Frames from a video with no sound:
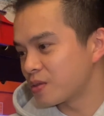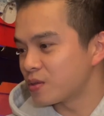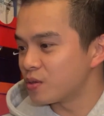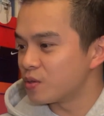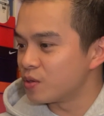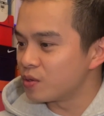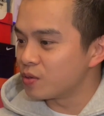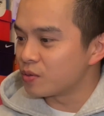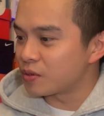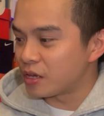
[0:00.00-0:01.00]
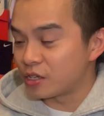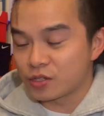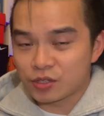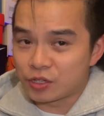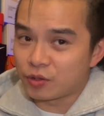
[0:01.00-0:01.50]

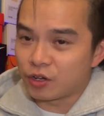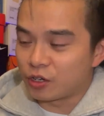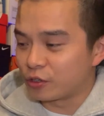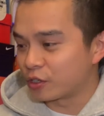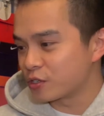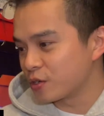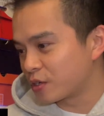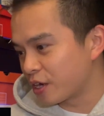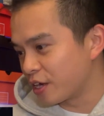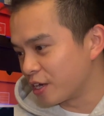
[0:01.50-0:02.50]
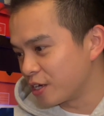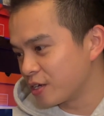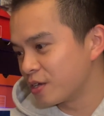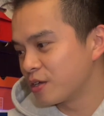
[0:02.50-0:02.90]
The new R logo is okay.